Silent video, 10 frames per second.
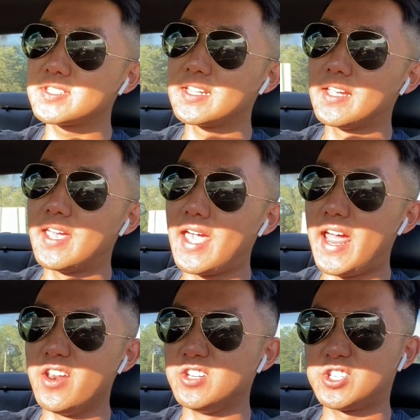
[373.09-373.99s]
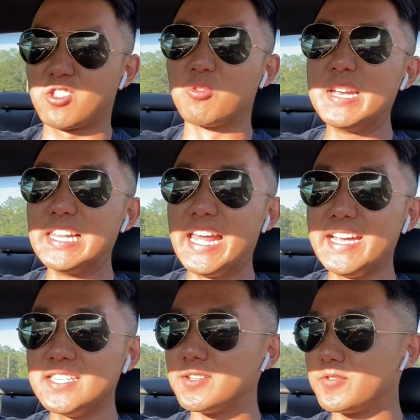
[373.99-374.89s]
and there's 3
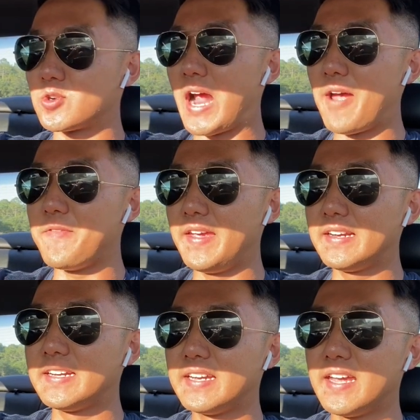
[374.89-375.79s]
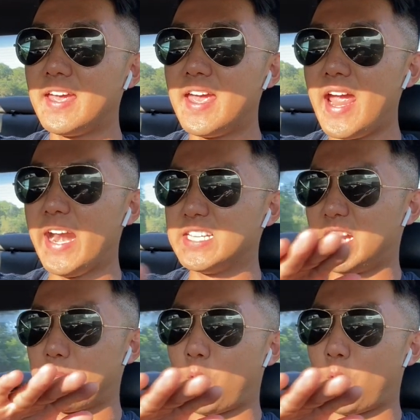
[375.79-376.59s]
lanes of traffic and it's like